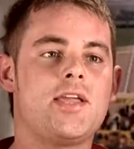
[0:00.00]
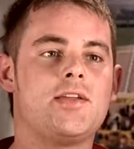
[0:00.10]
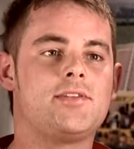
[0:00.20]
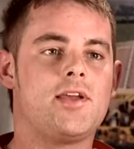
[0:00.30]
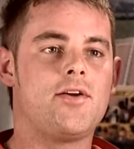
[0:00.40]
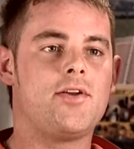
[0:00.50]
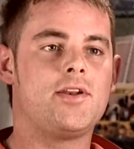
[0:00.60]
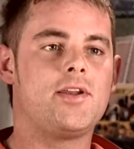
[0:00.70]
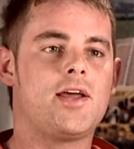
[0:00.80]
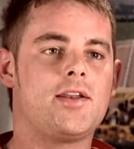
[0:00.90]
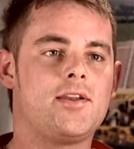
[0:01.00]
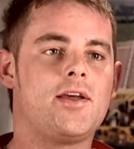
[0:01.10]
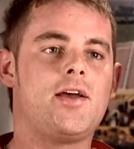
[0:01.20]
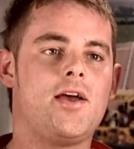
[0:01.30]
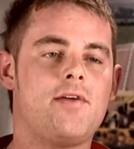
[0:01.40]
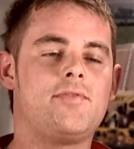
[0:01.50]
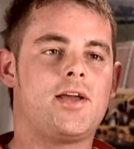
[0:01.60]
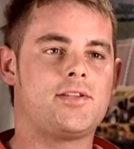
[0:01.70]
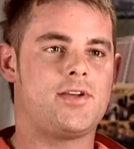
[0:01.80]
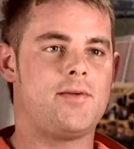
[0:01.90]
years here, and over
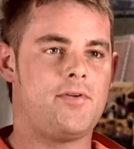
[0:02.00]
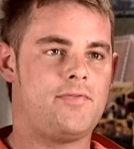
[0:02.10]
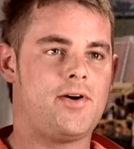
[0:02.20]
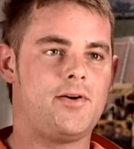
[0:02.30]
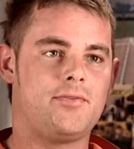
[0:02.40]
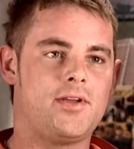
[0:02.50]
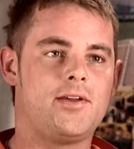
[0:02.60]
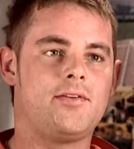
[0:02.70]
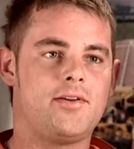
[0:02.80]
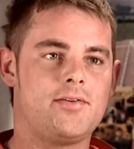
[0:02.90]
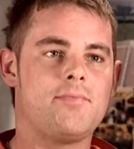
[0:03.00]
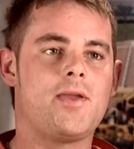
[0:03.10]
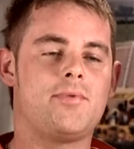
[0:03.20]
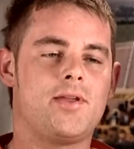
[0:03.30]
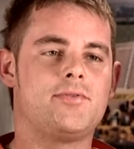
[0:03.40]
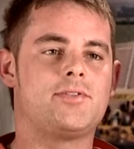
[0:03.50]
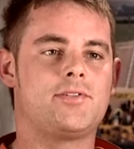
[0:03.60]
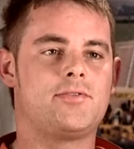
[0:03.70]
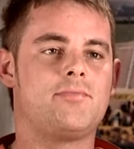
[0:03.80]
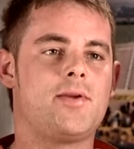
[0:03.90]
that time I felt that maybe
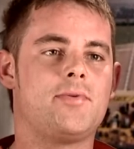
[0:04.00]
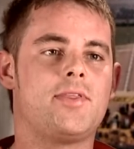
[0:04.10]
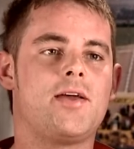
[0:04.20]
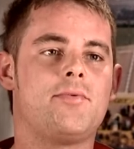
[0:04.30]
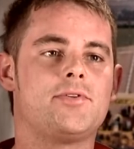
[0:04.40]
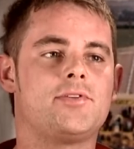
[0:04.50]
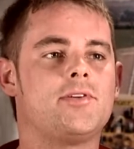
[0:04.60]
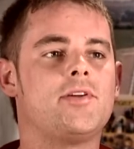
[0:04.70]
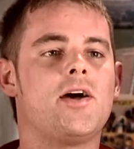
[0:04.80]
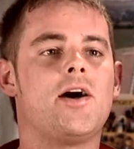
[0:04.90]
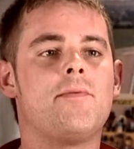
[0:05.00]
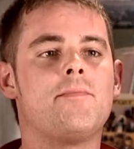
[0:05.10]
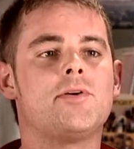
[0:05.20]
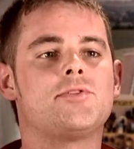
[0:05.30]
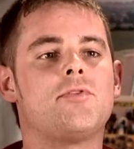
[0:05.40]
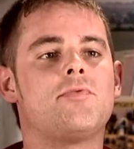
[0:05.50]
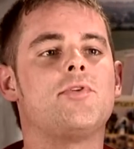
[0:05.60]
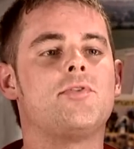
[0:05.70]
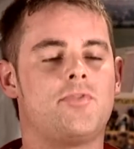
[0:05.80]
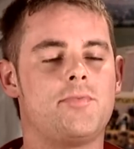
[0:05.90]
there wasn't a sort of
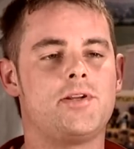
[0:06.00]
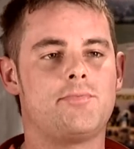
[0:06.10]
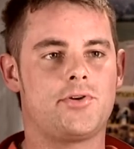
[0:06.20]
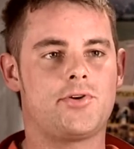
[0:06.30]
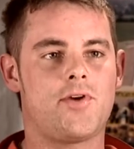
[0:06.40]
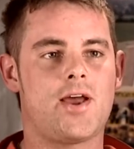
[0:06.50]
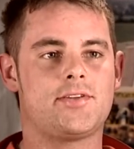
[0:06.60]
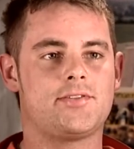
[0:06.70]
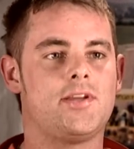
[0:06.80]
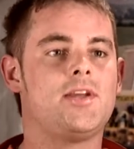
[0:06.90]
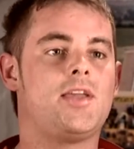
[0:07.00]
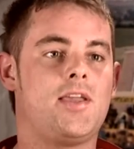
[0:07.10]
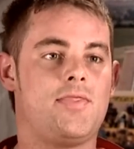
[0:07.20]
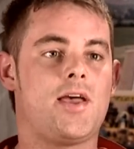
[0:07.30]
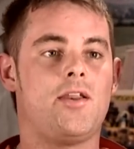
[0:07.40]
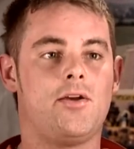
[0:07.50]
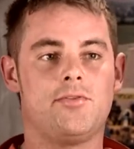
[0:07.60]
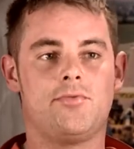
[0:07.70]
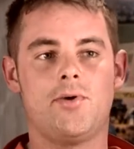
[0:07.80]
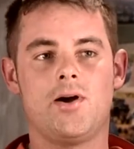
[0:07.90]
route for me to progress in that
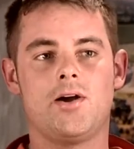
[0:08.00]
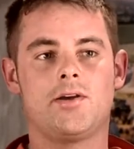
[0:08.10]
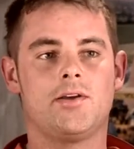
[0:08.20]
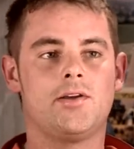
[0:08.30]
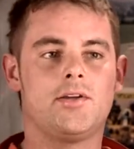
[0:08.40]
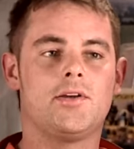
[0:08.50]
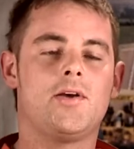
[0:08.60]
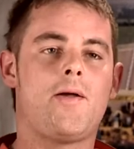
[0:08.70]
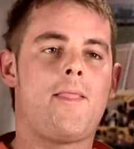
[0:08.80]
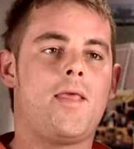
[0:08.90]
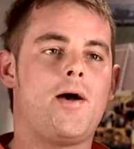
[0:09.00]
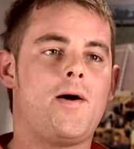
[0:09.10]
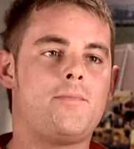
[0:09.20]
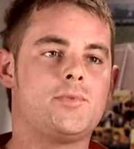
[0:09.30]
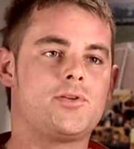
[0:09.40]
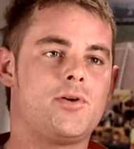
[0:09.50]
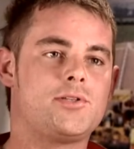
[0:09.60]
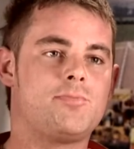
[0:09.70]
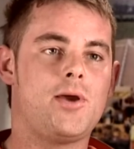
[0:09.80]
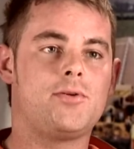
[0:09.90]
line of work. So I
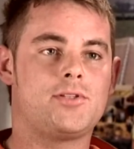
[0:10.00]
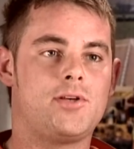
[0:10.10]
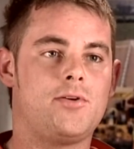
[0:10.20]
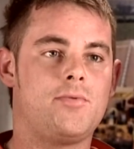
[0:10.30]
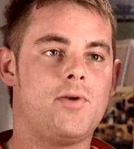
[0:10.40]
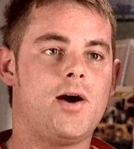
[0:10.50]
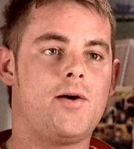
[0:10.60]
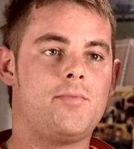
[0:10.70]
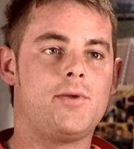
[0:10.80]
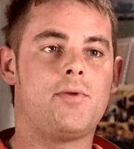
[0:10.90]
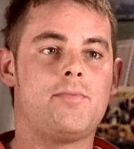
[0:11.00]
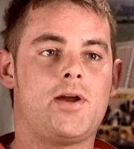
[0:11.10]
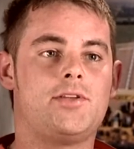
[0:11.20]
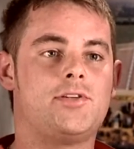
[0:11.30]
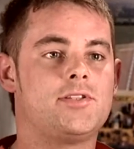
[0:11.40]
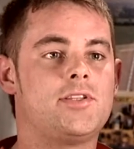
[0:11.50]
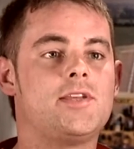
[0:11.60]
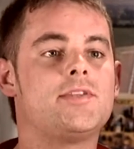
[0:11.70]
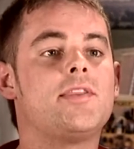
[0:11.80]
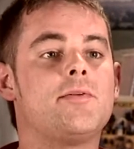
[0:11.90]
spoke to one of my managers, and
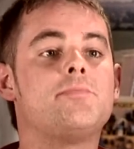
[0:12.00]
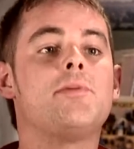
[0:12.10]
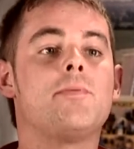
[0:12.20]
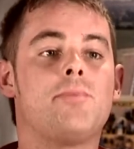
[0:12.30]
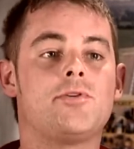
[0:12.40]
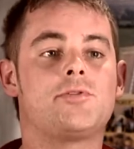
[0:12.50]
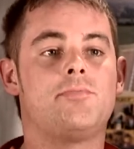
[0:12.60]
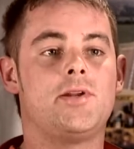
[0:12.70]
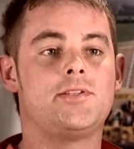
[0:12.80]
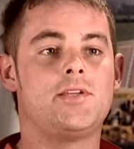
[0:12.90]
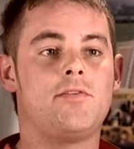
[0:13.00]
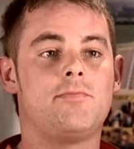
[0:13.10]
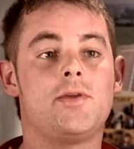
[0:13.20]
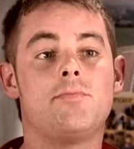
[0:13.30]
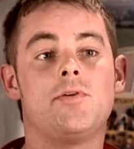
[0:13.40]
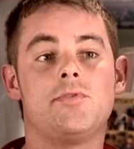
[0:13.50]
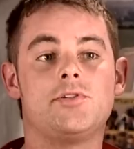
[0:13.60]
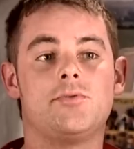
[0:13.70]
they said there would be a possibility of me moving